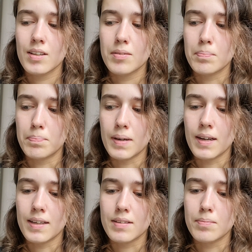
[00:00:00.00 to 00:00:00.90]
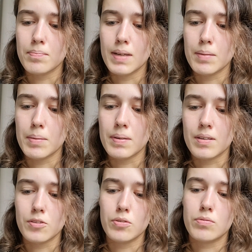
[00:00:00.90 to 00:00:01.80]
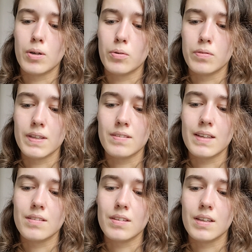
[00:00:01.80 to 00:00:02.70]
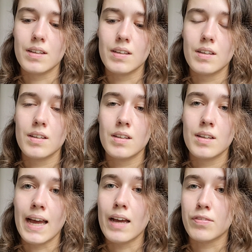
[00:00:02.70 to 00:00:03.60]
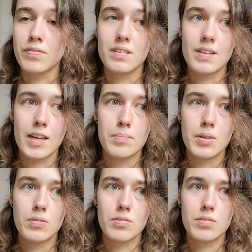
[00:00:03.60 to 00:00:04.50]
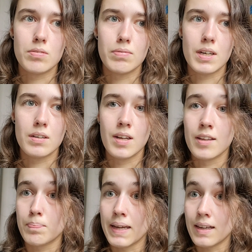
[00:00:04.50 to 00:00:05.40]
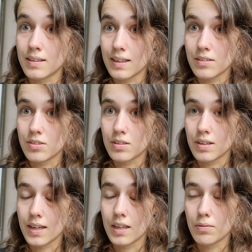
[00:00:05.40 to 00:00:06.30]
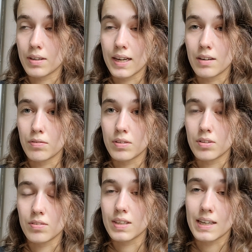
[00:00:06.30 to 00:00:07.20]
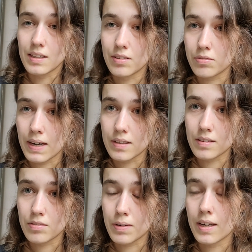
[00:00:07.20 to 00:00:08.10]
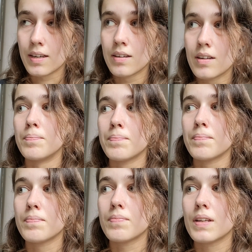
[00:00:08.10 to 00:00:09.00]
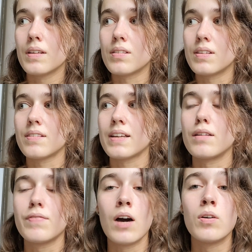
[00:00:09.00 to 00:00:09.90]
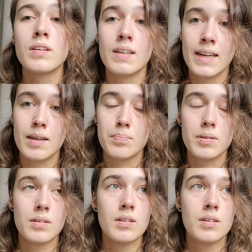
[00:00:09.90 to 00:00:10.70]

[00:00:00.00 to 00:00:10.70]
but maybe because you struggled with sensing, half of the time you just were not paying attention and you were kind of just getting distracted, right? So that's kind of how it can happen.